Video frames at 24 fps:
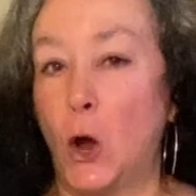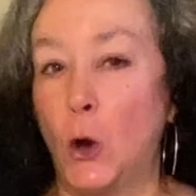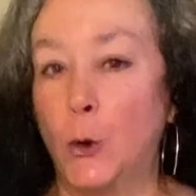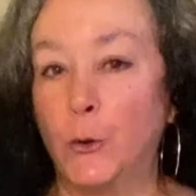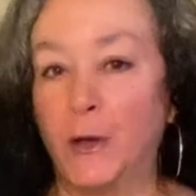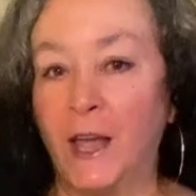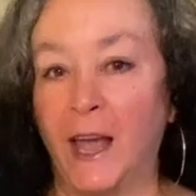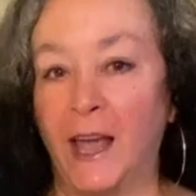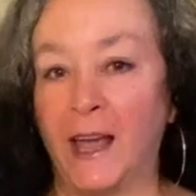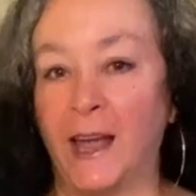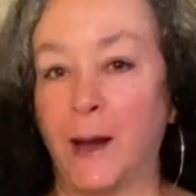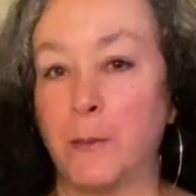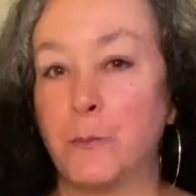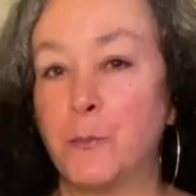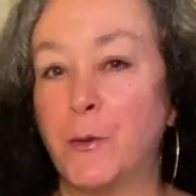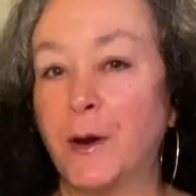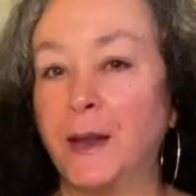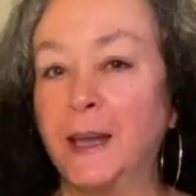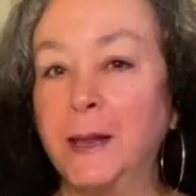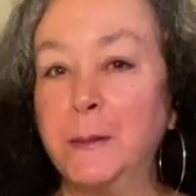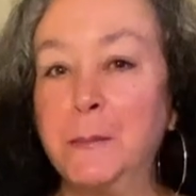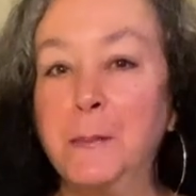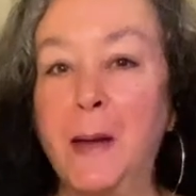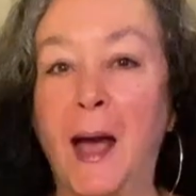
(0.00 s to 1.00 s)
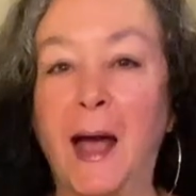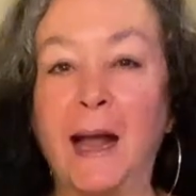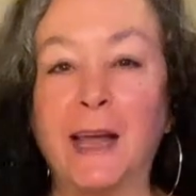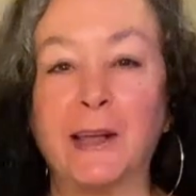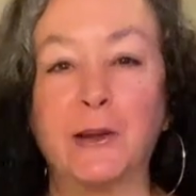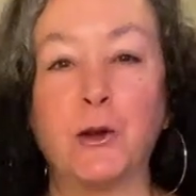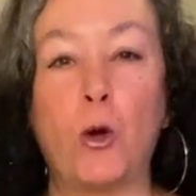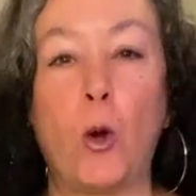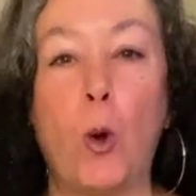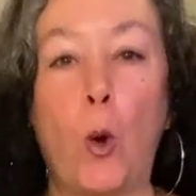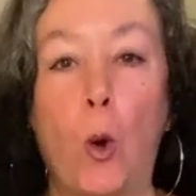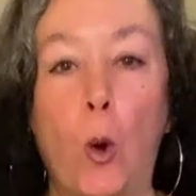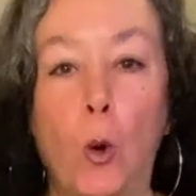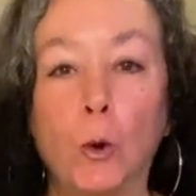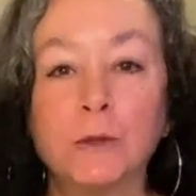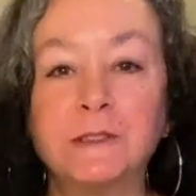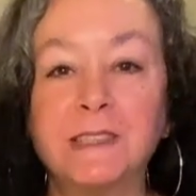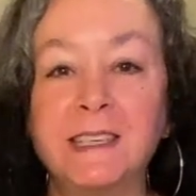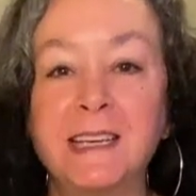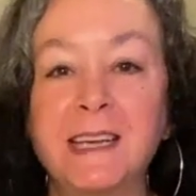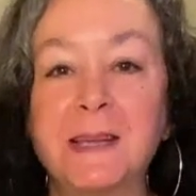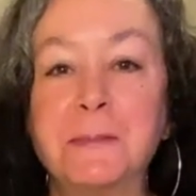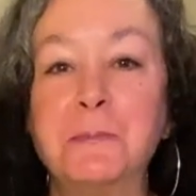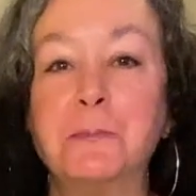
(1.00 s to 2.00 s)
Okay, I'm bringing back an
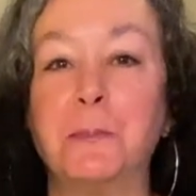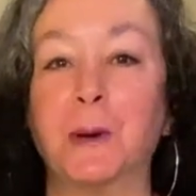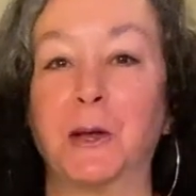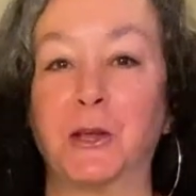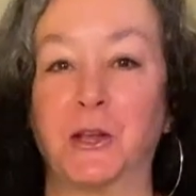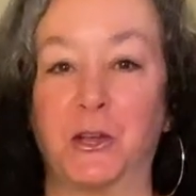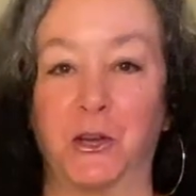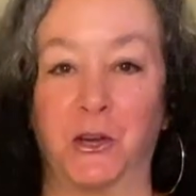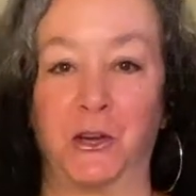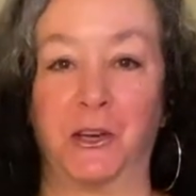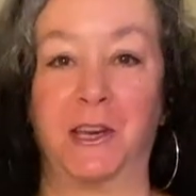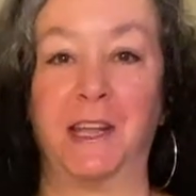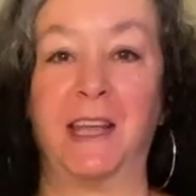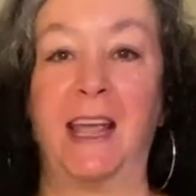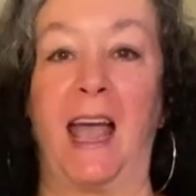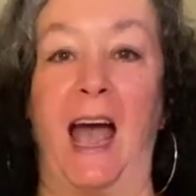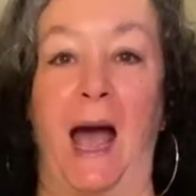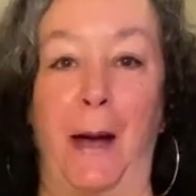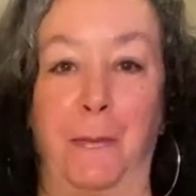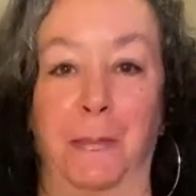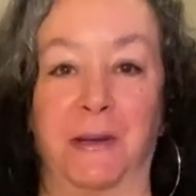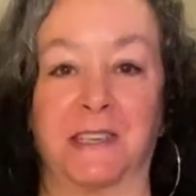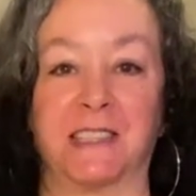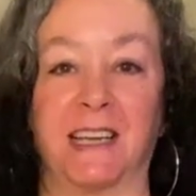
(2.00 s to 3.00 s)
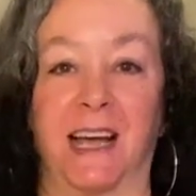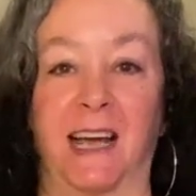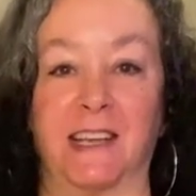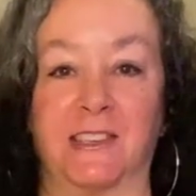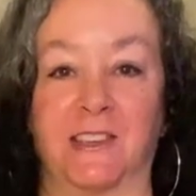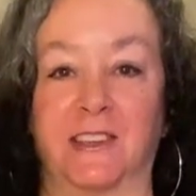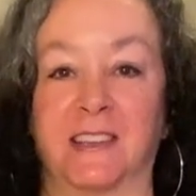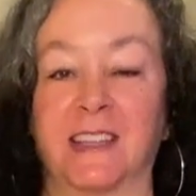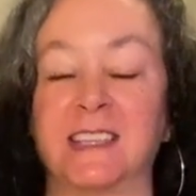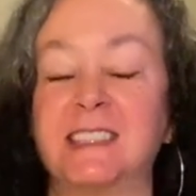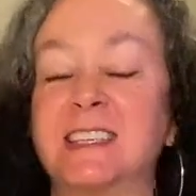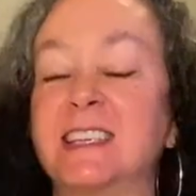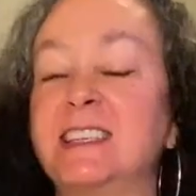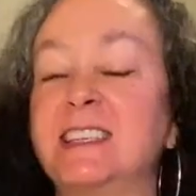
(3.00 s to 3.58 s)
oldie but goodie appetizer. This